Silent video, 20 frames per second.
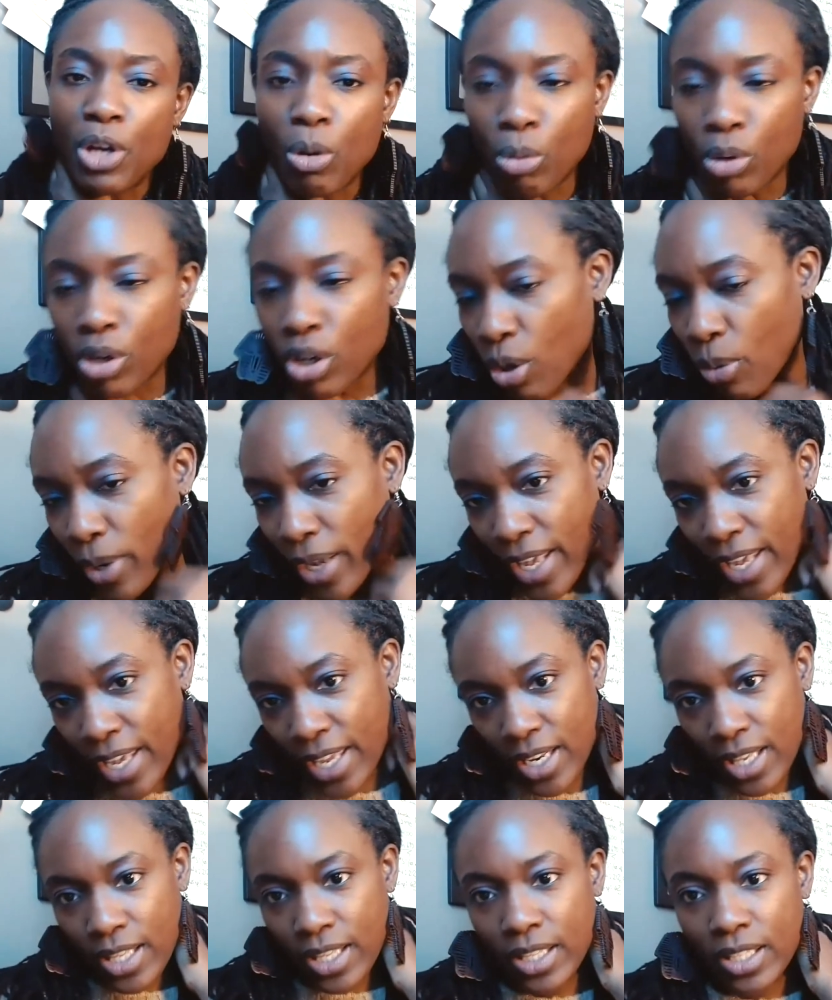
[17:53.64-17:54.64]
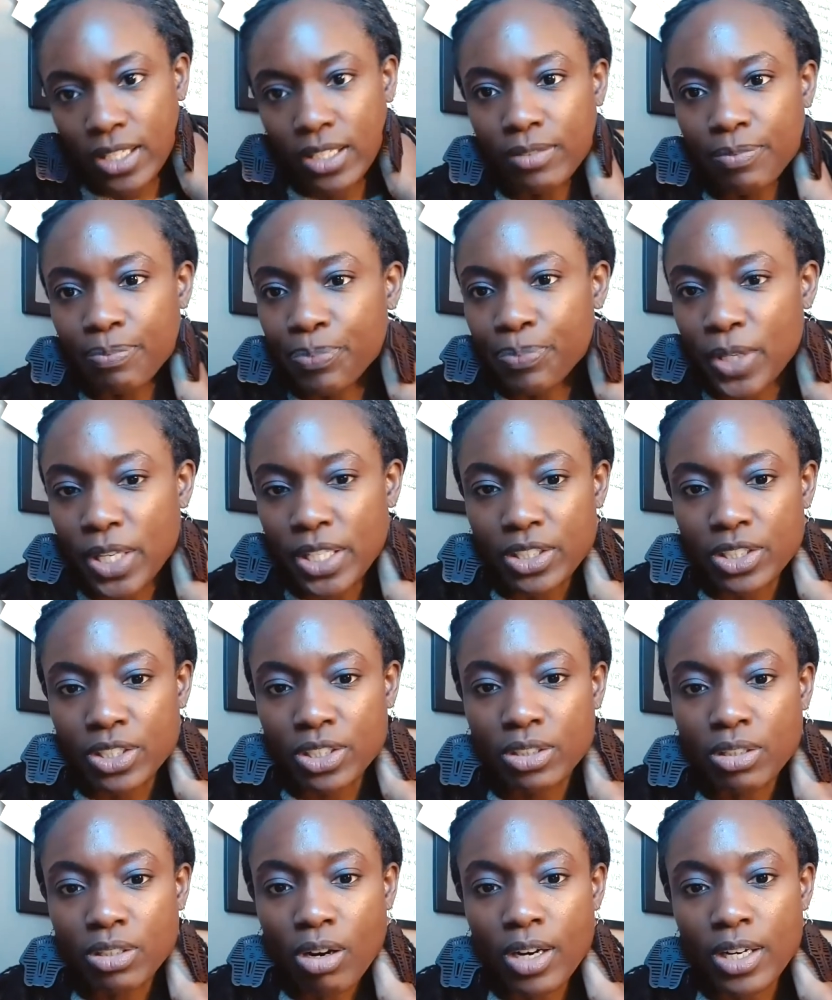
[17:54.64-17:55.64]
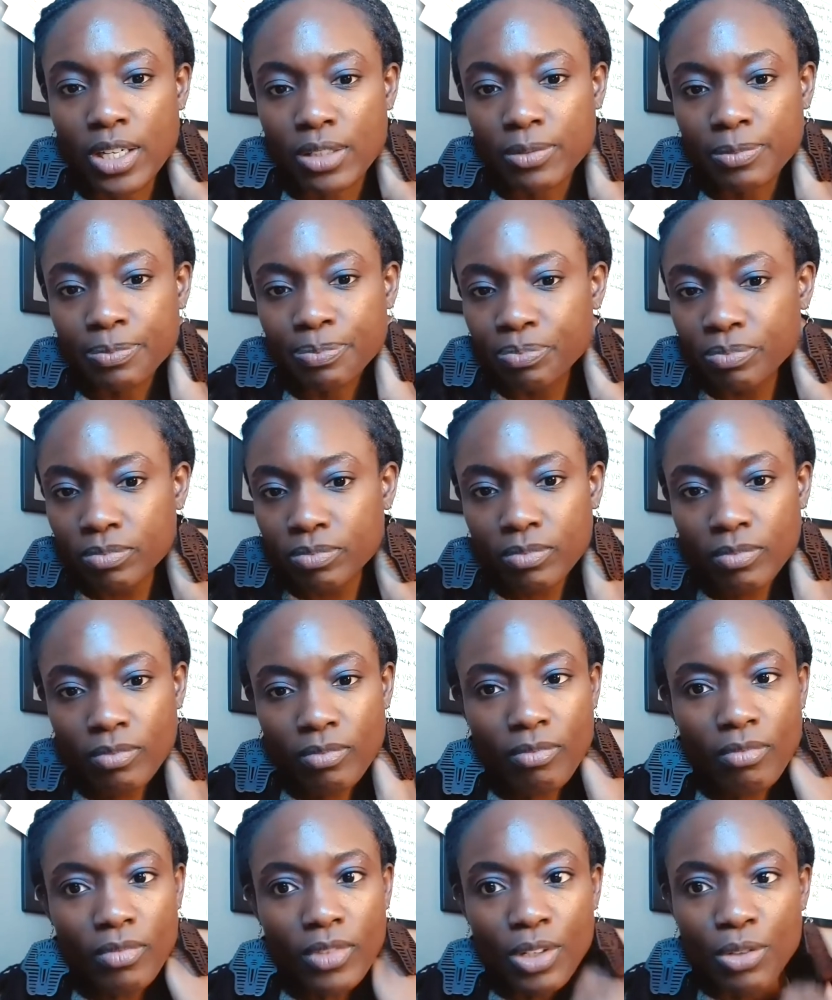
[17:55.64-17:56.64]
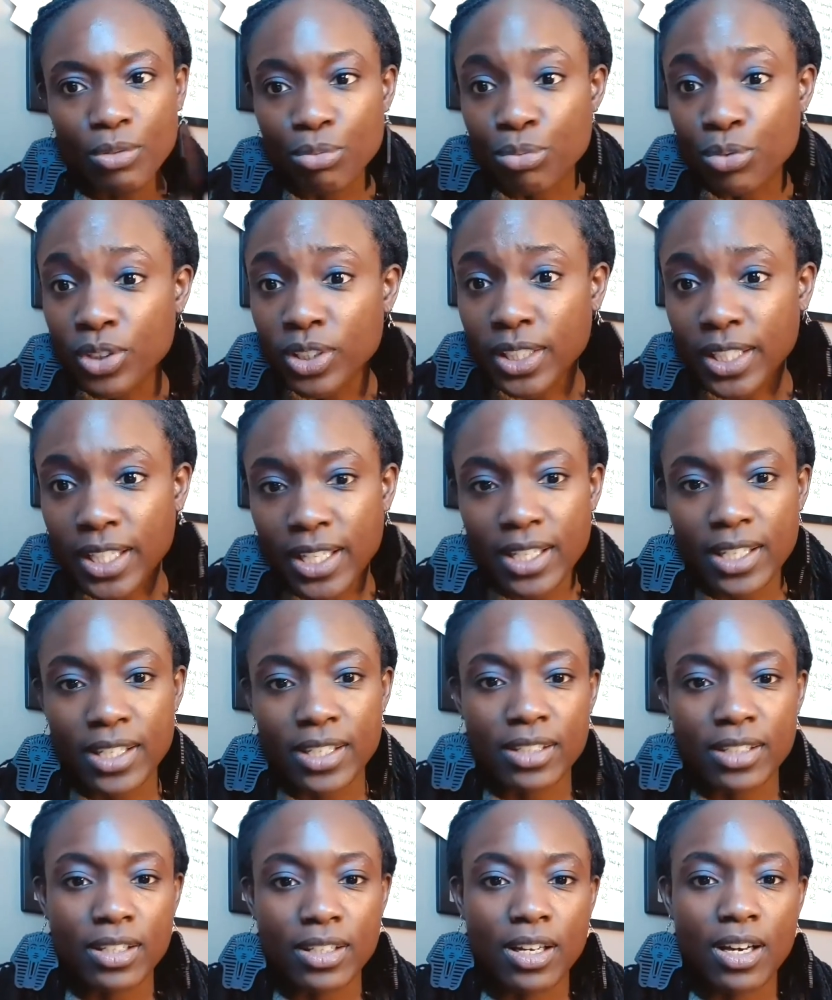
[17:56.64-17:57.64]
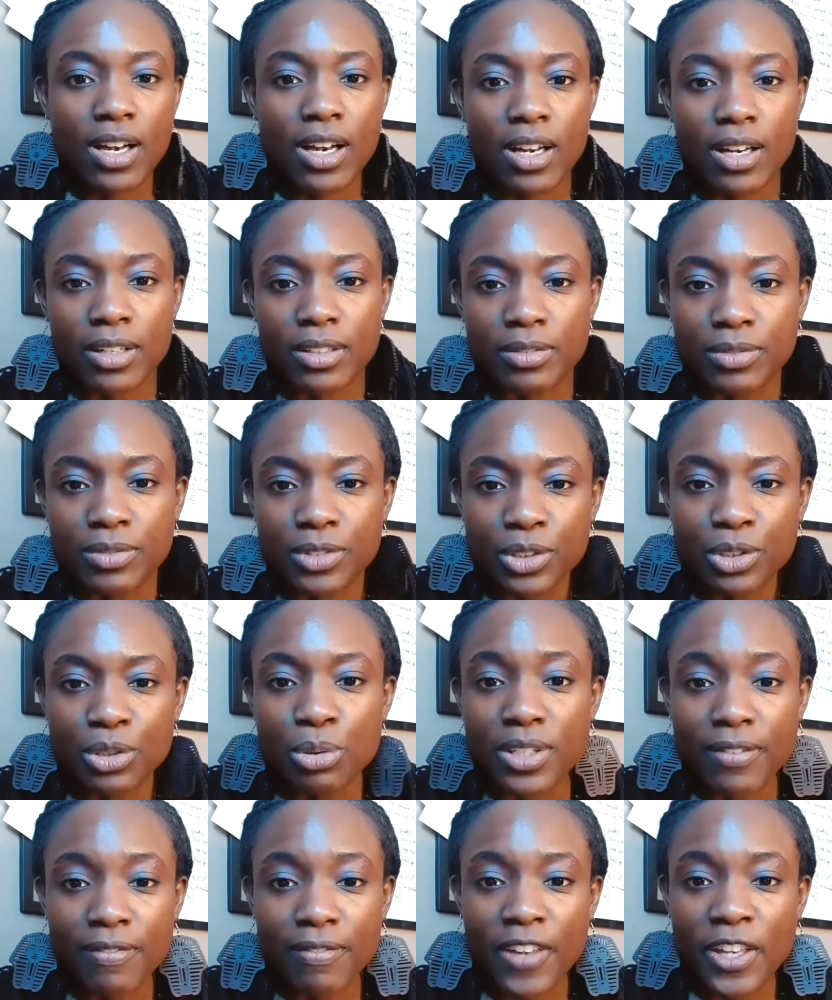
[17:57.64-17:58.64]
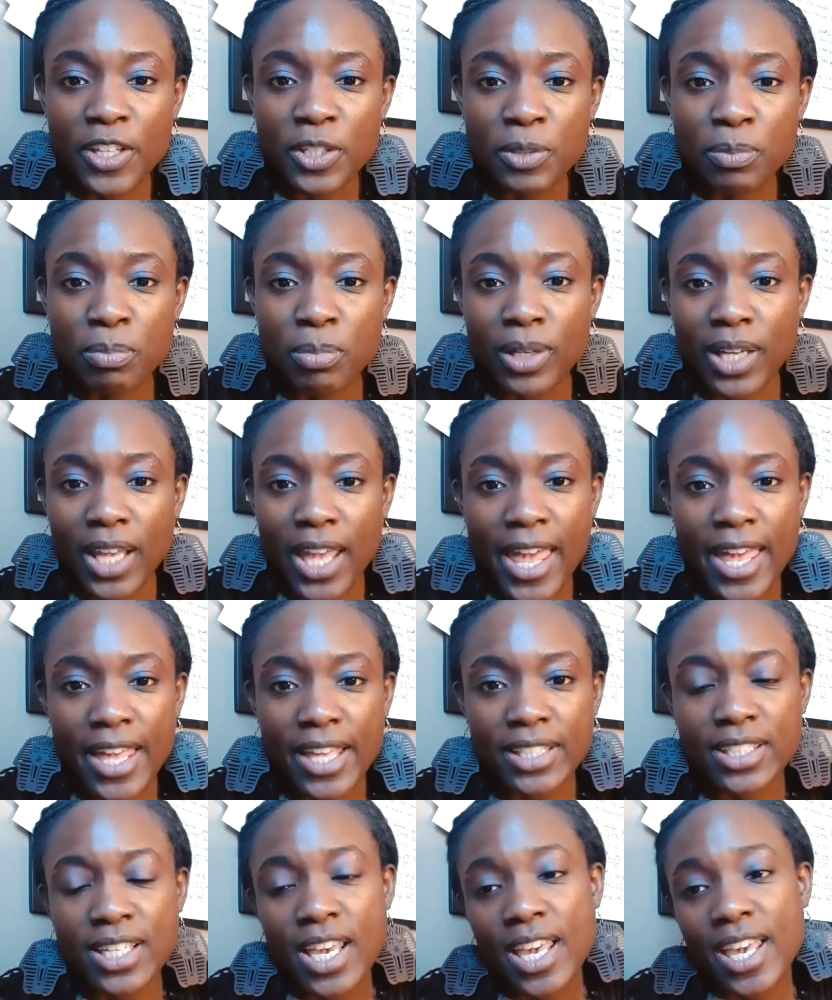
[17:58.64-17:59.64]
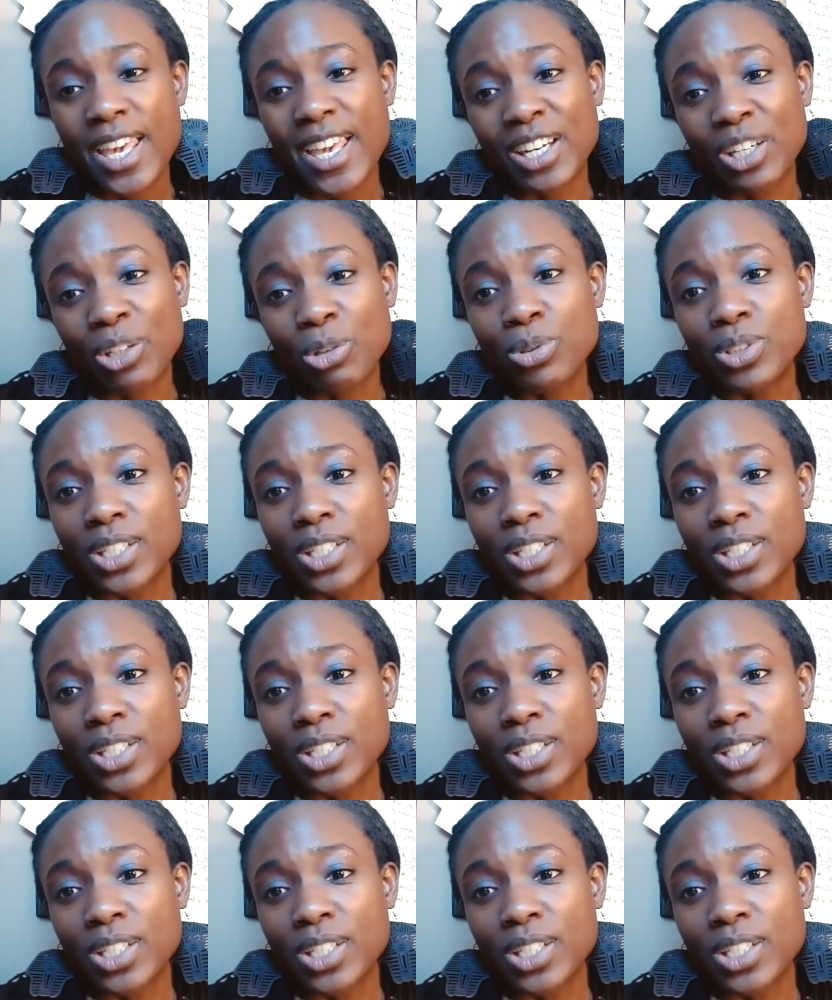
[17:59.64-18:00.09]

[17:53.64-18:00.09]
go ahead and start really using Facebook ads and losing a